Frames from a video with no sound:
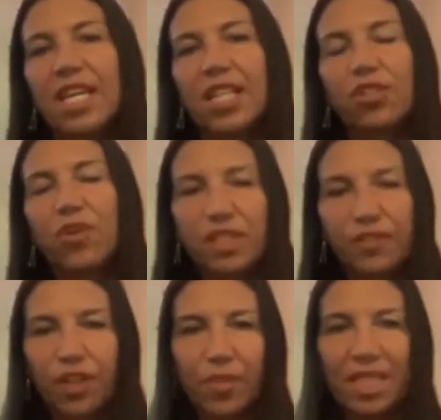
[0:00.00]
there's always
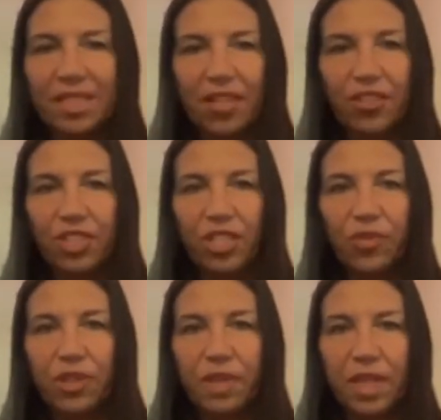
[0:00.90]
fear-based energy
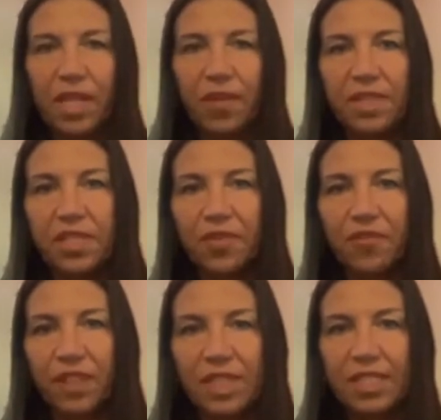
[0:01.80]
when you're relating with someone
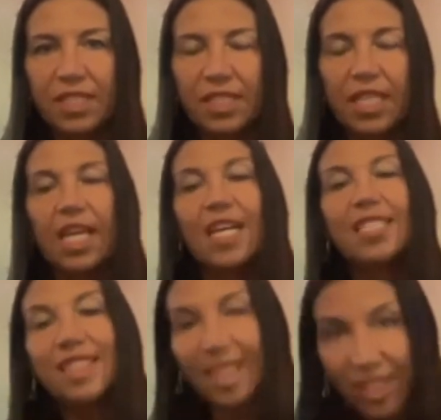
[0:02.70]
physically
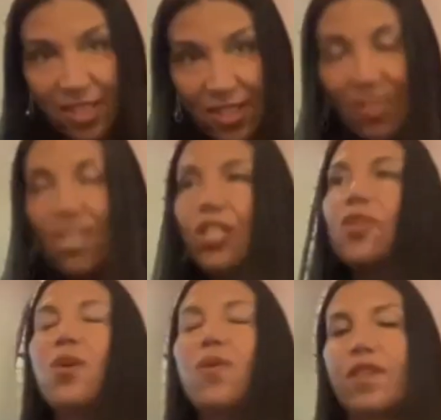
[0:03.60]
until
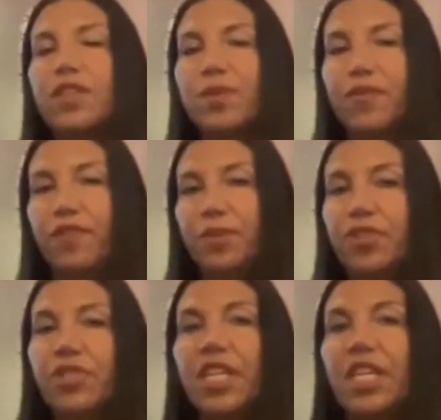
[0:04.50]
you go on the twin flame
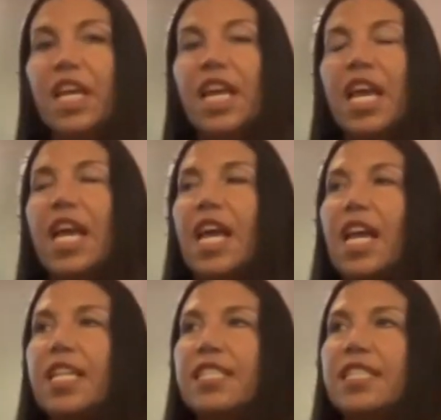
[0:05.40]
journey.
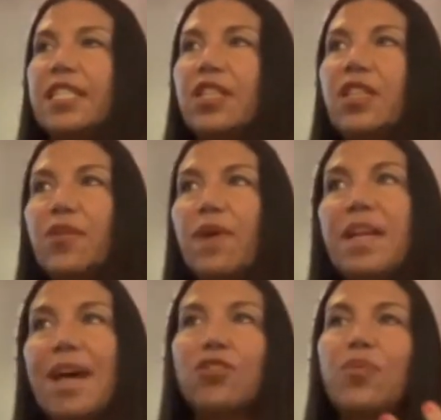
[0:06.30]
And like right
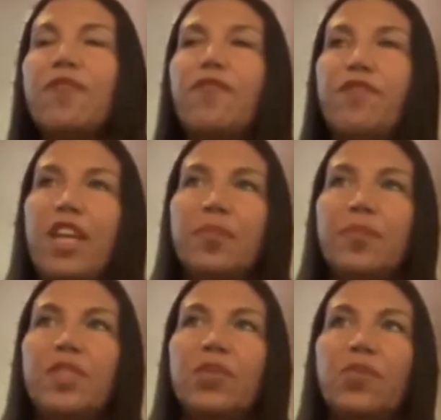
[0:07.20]
now, twin
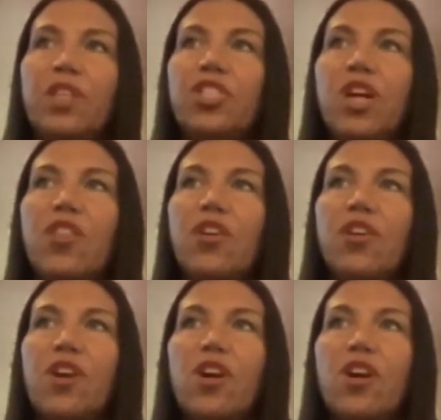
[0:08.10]
flames with each
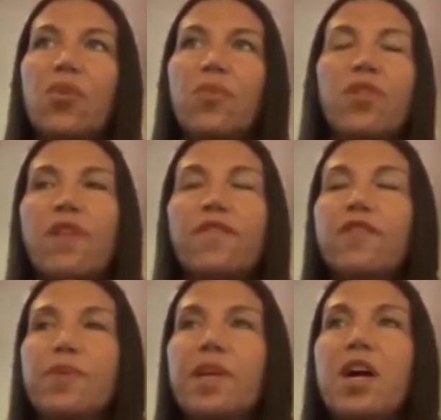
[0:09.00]
other are where the level of
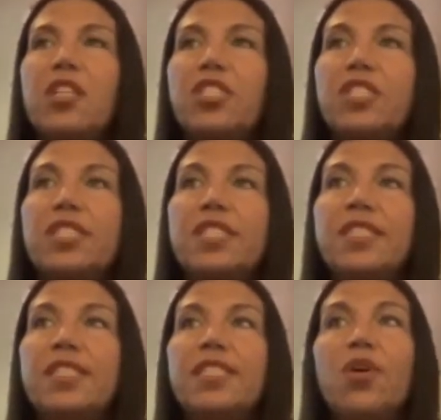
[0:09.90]
human consciousness
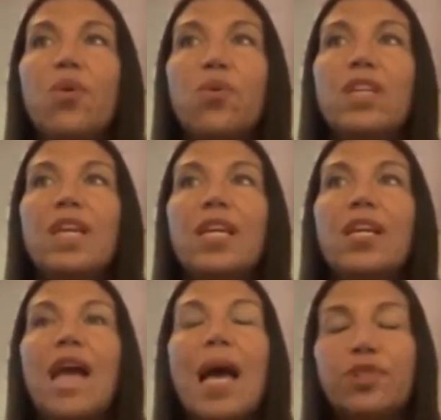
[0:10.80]
is, is the only
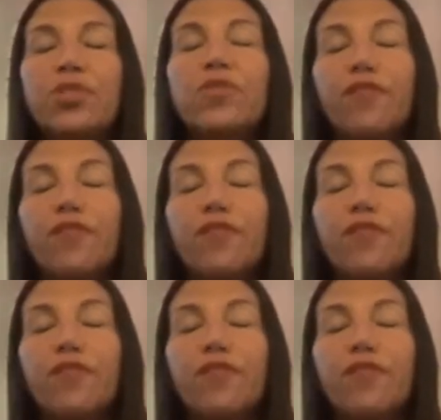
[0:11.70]
absolute